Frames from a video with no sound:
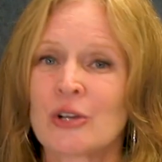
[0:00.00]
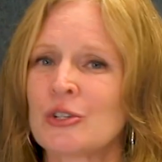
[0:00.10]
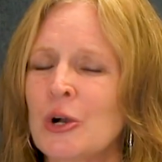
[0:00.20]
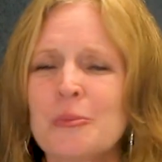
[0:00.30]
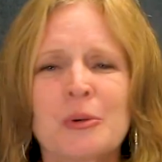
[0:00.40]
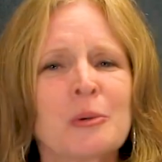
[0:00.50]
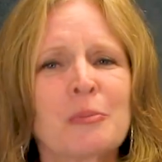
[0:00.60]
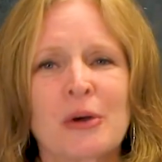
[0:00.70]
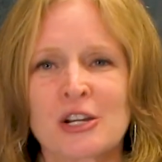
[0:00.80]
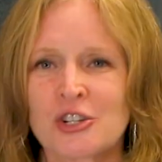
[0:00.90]
Don't put
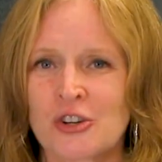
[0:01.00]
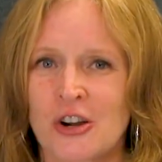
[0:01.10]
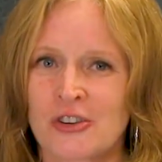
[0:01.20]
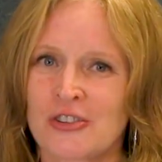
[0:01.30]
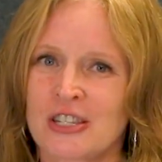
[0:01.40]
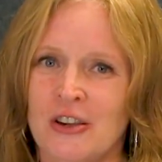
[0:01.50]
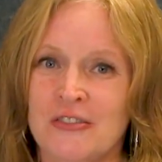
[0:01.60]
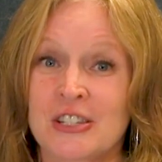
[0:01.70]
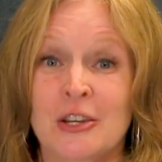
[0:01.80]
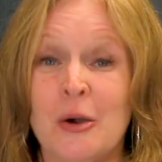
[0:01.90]
pressure on yourself
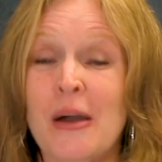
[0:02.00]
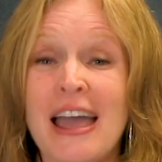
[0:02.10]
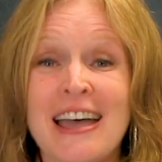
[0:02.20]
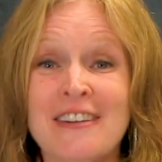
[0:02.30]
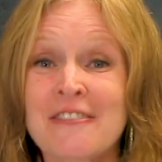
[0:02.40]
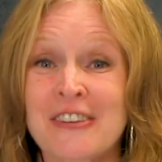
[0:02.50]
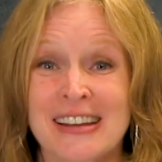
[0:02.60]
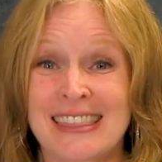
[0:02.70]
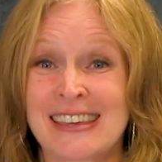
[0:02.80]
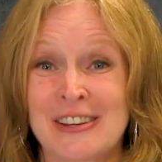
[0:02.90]
to know
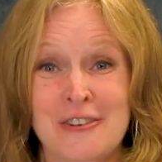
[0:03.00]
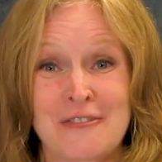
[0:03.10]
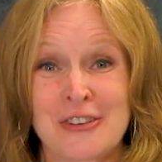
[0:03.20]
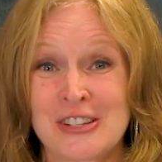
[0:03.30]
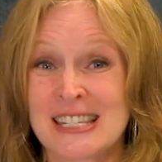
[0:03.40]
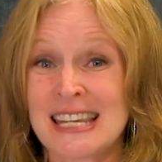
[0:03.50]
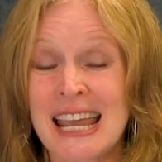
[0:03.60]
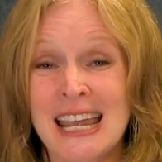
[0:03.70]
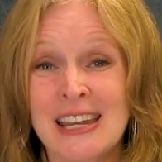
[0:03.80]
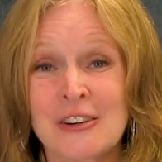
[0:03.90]
everything your first
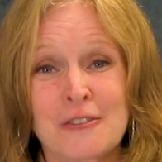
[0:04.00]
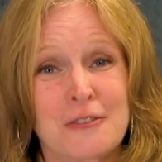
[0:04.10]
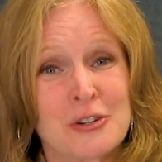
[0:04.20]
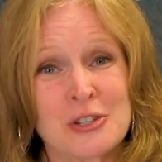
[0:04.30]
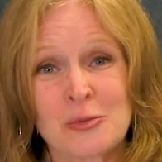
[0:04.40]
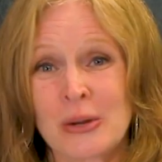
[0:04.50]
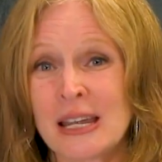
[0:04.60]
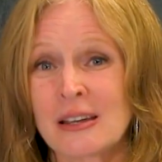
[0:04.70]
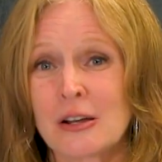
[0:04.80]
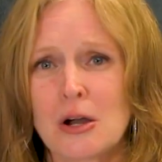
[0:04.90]
day, your first
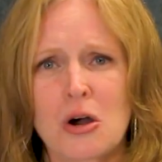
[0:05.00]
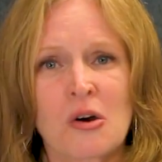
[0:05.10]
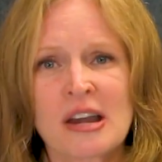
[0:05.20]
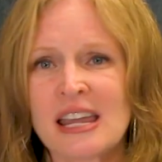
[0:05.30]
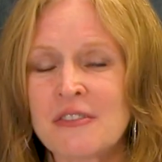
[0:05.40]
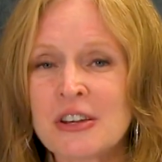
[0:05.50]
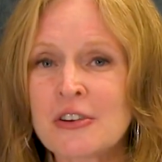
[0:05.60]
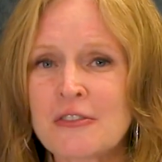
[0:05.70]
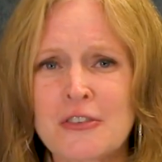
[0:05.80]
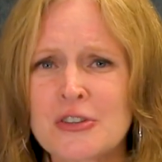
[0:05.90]
week, or even
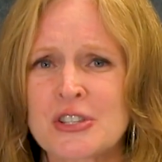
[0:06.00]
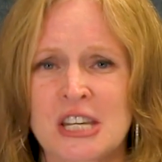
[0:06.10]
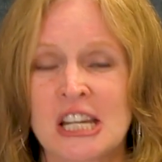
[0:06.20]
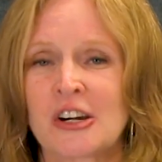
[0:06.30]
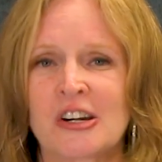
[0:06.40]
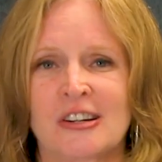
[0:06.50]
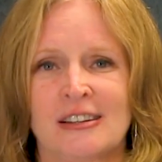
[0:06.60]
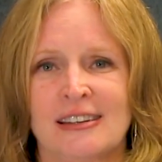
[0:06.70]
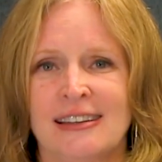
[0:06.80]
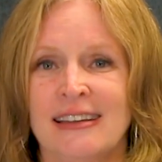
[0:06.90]
your first year.
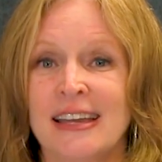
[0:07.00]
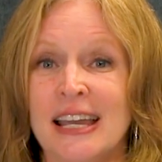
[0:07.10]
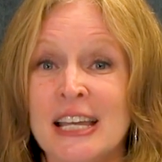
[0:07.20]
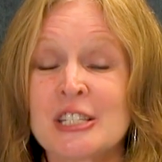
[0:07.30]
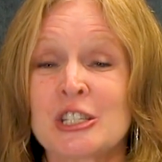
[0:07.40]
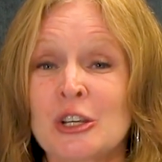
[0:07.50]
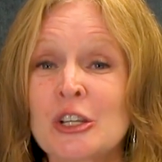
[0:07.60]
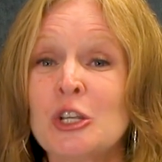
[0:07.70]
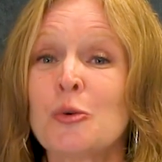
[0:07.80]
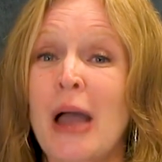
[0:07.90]
It
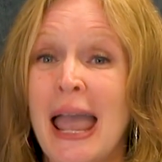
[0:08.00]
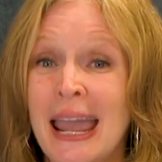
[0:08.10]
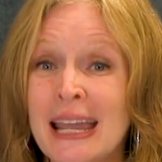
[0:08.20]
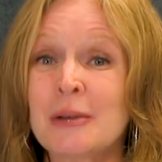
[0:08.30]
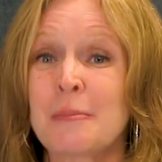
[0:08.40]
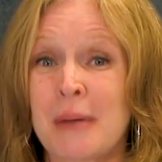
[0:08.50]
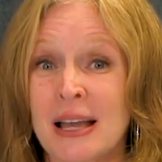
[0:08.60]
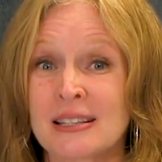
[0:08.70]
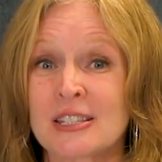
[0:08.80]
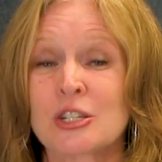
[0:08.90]
took you 8
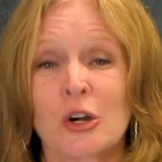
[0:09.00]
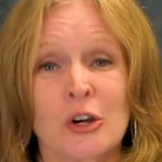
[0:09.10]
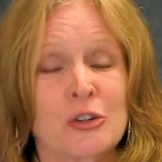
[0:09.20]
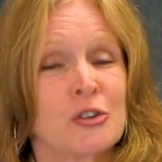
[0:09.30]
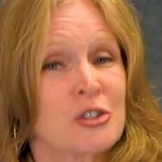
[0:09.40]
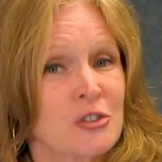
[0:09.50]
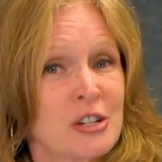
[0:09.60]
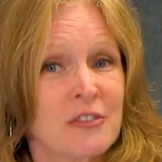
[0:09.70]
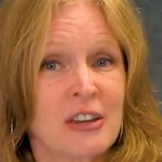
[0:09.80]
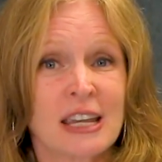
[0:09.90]
months to earn your
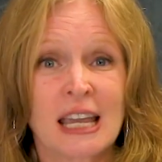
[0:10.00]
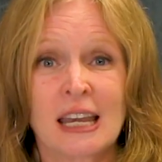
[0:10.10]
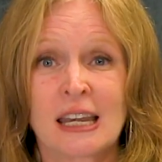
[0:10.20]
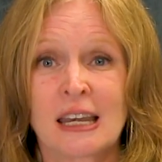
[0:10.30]
certificate.